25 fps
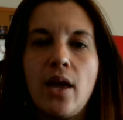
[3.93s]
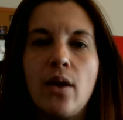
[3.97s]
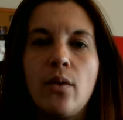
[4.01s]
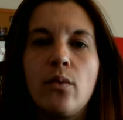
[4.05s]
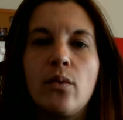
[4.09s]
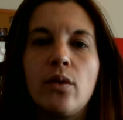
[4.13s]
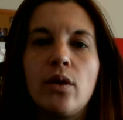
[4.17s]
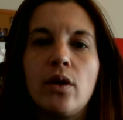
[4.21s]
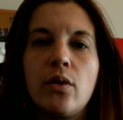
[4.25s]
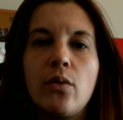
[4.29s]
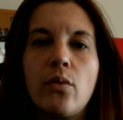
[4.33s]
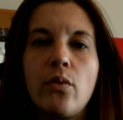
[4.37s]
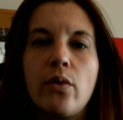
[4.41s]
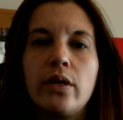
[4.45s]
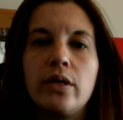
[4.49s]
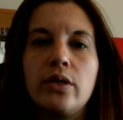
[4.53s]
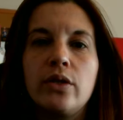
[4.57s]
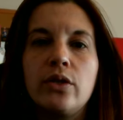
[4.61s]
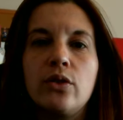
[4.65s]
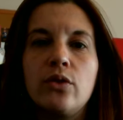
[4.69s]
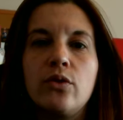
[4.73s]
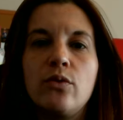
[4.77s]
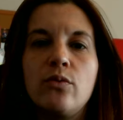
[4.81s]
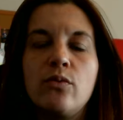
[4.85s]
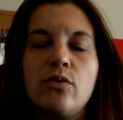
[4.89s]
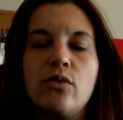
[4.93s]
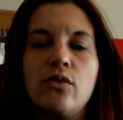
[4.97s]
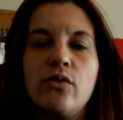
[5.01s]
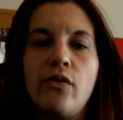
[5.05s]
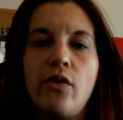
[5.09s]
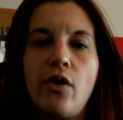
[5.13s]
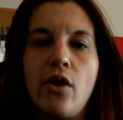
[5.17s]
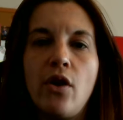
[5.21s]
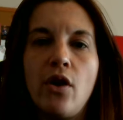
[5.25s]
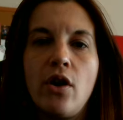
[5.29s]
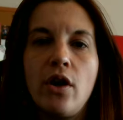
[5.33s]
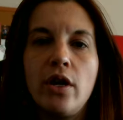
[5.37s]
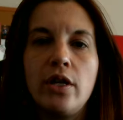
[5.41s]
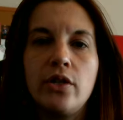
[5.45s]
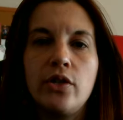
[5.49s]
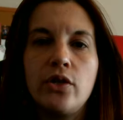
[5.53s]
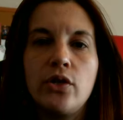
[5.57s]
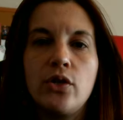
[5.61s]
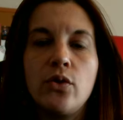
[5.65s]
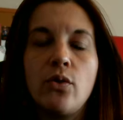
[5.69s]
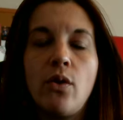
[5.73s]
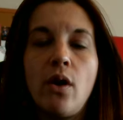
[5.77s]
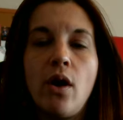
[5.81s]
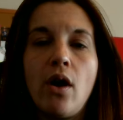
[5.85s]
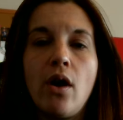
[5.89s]
We're going to move on
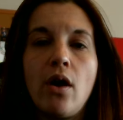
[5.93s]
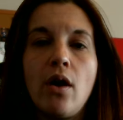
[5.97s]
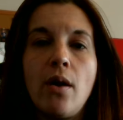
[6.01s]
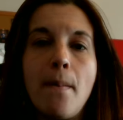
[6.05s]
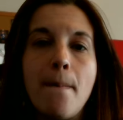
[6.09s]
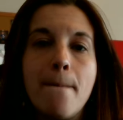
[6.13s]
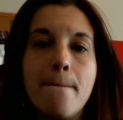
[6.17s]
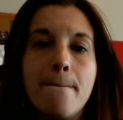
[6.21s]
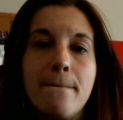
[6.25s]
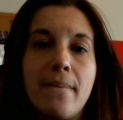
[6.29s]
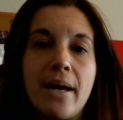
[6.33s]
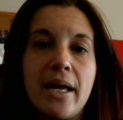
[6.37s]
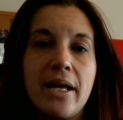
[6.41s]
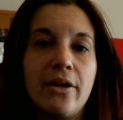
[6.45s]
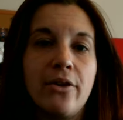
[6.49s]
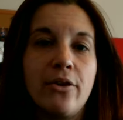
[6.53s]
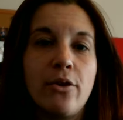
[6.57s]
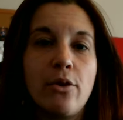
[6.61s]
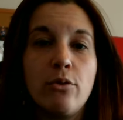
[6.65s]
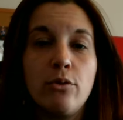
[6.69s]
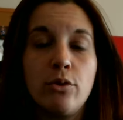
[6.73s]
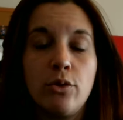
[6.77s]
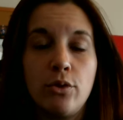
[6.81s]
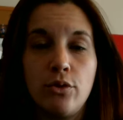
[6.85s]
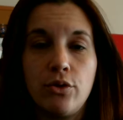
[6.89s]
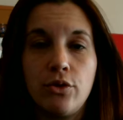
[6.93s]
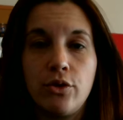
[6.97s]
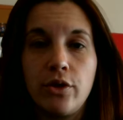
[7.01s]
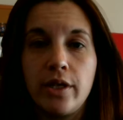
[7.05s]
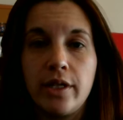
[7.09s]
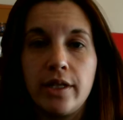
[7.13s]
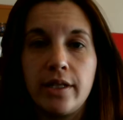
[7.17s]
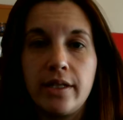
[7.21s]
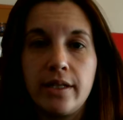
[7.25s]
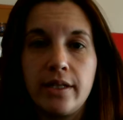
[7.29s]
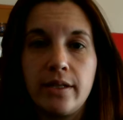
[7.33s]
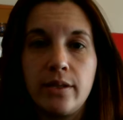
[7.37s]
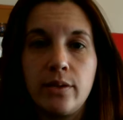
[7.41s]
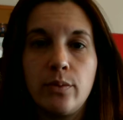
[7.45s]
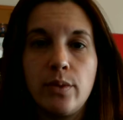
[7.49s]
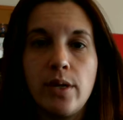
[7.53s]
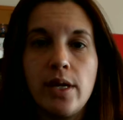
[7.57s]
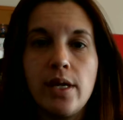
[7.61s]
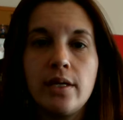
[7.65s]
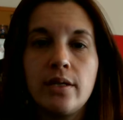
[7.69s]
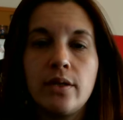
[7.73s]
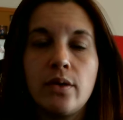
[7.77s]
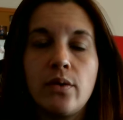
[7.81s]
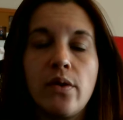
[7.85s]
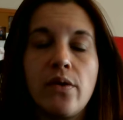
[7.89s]
to our micronutrients this
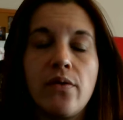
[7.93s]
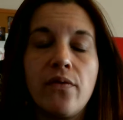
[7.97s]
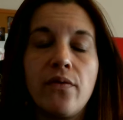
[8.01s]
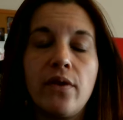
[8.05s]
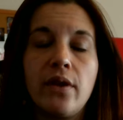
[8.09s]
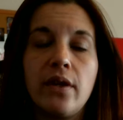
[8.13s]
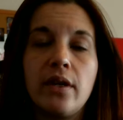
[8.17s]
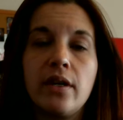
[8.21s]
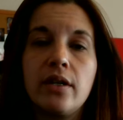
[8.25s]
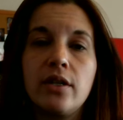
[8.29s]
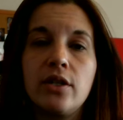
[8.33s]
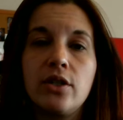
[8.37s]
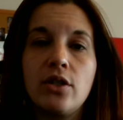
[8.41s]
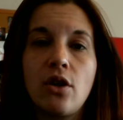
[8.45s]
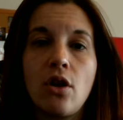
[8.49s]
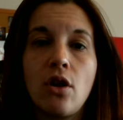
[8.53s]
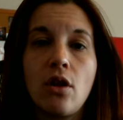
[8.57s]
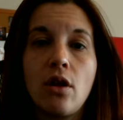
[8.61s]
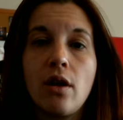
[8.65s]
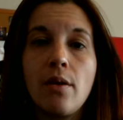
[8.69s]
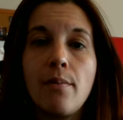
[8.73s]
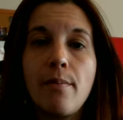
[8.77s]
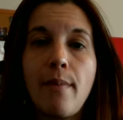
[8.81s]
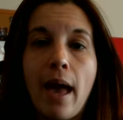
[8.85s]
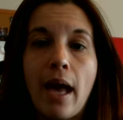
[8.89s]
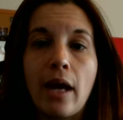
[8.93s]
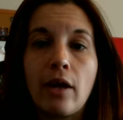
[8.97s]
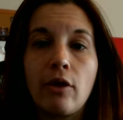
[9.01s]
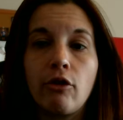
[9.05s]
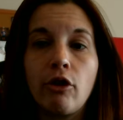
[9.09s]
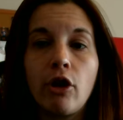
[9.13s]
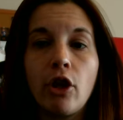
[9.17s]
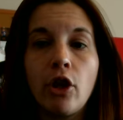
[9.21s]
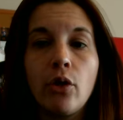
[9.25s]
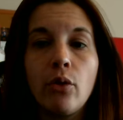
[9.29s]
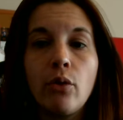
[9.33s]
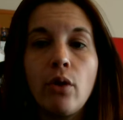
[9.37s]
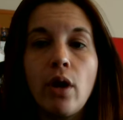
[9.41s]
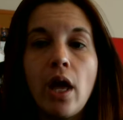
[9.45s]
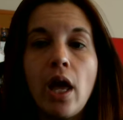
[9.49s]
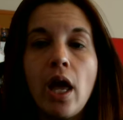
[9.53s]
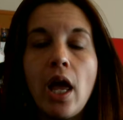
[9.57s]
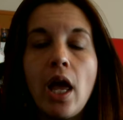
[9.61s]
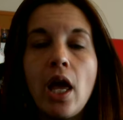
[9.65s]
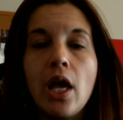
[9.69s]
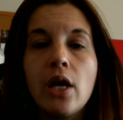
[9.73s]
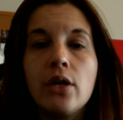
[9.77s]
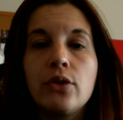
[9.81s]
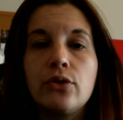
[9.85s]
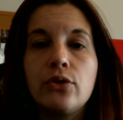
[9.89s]
week. So we finished all our macro.
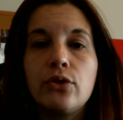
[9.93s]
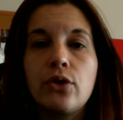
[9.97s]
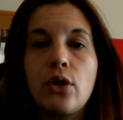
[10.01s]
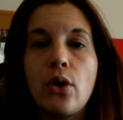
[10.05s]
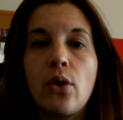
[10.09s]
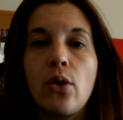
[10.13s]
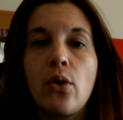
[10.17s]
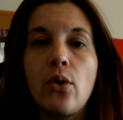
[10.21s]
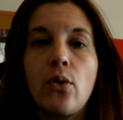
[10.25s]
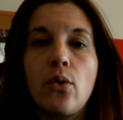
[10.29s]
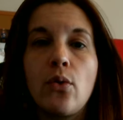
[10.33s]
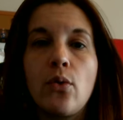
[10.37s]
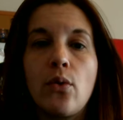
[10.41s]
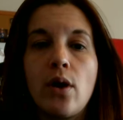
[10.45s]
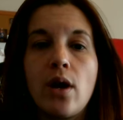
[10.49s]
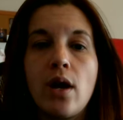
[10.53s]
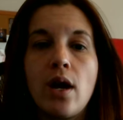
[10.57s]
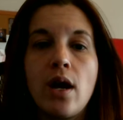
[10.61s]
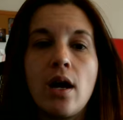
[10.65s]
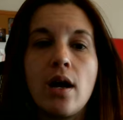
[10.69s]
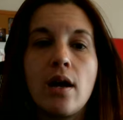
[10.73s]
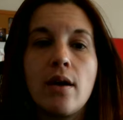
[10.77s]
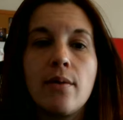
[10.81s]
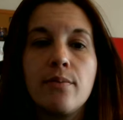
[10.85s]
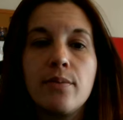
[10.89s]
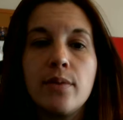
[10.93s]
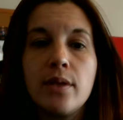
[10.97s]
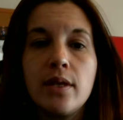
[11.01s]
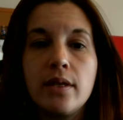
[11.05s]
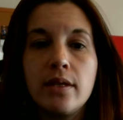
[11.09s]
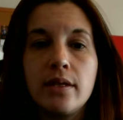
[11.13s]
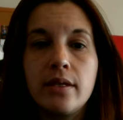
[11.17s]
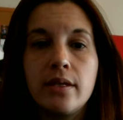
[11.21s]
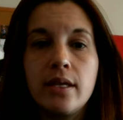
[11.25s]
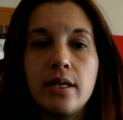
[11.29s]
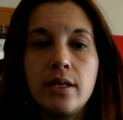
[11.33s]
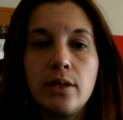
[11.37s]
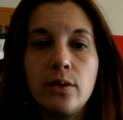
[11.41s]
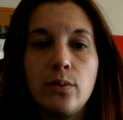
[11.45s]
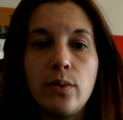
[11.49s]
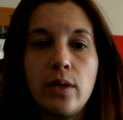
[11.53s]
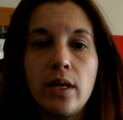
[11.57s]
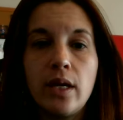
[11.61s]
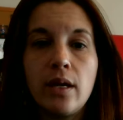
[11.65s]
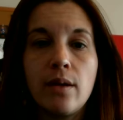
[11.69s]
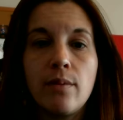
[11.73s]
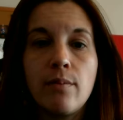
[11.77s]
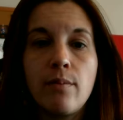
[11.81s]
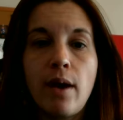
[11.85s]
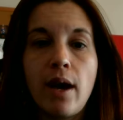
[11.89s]
So this
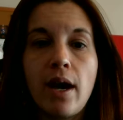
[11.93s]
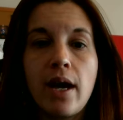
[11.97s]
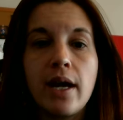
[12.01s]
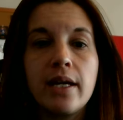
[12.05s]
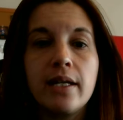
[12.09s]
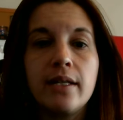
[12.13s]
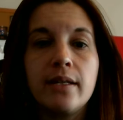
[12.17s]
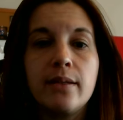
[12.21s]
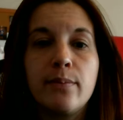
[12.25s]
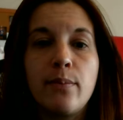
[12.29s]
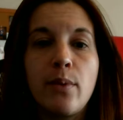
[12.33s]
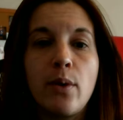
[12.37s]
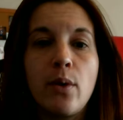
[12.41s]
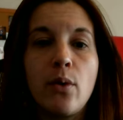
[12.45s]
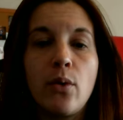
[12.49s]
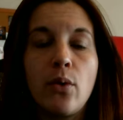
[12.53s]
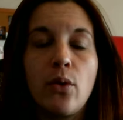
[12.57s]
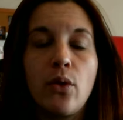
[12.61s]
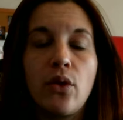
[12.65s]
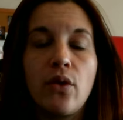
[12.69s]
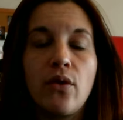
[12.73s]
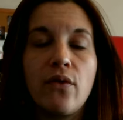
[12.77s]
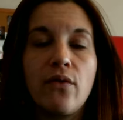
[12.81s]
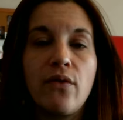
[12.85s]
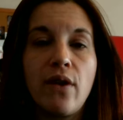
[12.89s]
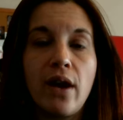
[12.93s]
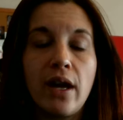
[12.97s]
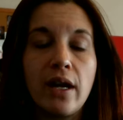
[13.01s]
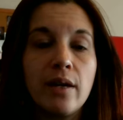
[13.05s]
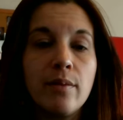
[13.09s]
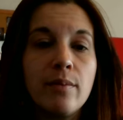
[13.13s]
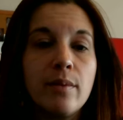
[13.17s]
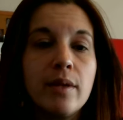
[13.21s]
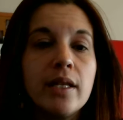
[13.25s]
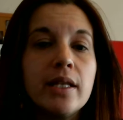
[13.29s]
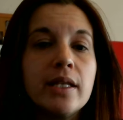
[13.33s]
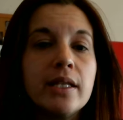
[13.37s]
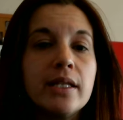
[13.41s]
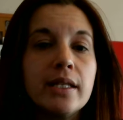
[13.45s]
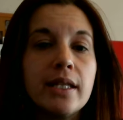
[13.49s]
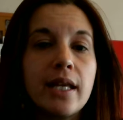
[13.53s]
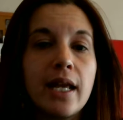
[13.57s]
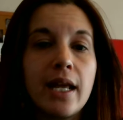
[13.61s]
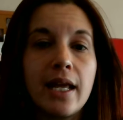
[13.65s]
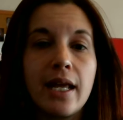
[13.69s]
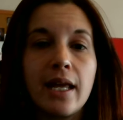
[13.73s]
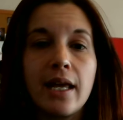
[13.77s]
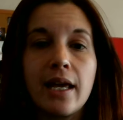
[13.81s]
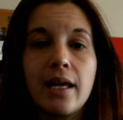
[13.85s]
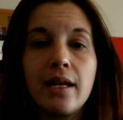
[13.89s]
week combines both vitamins
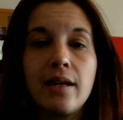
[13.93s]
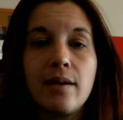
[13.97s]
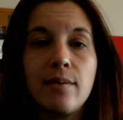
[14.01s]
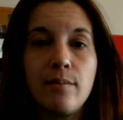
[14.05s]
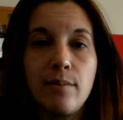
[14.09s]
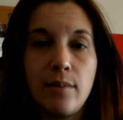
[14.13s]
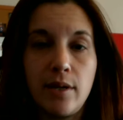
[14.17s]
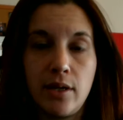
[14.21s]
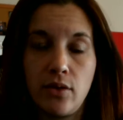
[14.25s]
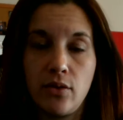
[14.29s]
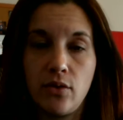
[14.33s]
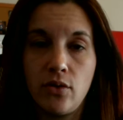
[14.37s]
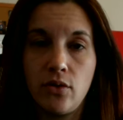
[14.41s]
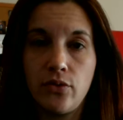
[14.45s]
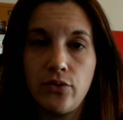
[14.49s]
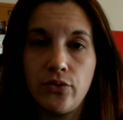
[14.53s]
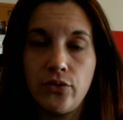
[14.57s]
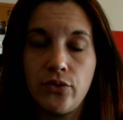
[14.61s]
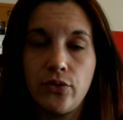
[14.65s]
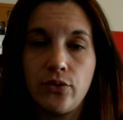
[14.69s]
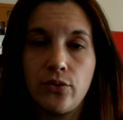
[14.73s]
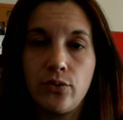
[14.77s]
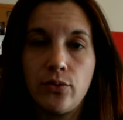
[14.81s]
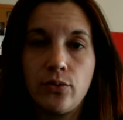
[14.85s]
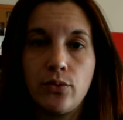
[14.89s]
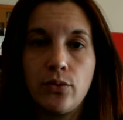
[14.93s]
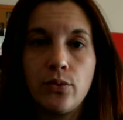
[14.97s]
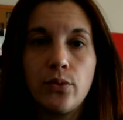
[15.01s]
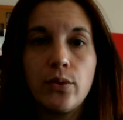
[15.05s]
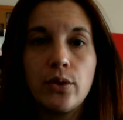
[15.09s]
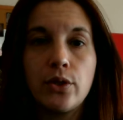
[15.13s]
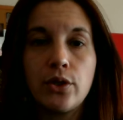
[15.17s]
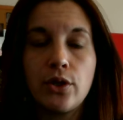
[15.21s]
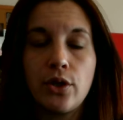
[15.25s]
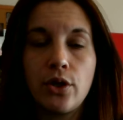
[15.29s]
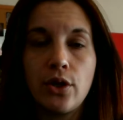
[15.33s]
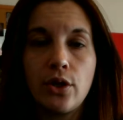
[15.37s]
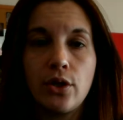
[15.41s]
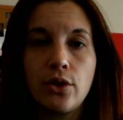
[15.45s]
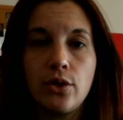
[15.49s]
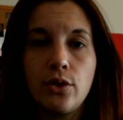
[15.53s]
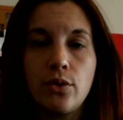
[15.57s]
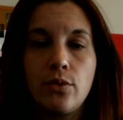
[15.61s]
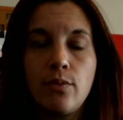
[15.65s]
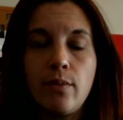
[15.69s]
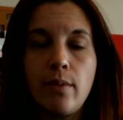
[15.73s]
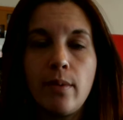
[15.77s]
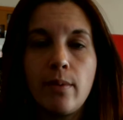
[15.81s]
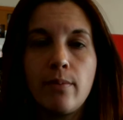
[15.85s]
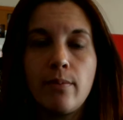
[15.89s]
and minerals, which are our
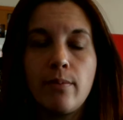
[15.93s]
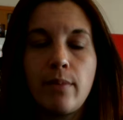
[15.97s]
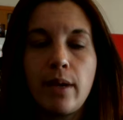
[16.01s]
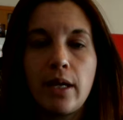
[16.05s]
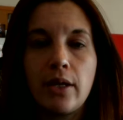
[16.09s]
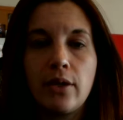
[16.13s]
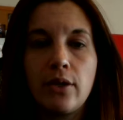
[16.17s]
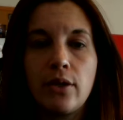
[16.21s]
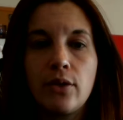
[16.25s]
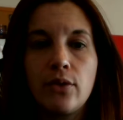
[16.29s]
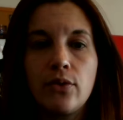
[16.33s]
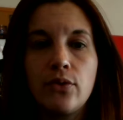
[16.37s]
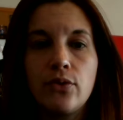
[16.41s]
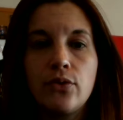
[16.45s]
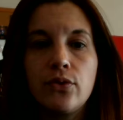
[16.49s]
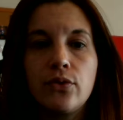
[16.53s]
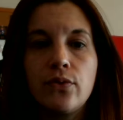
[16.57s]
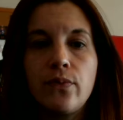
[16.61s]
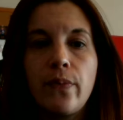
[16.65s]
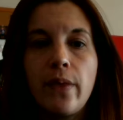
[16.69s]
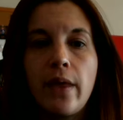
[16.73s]
two micros.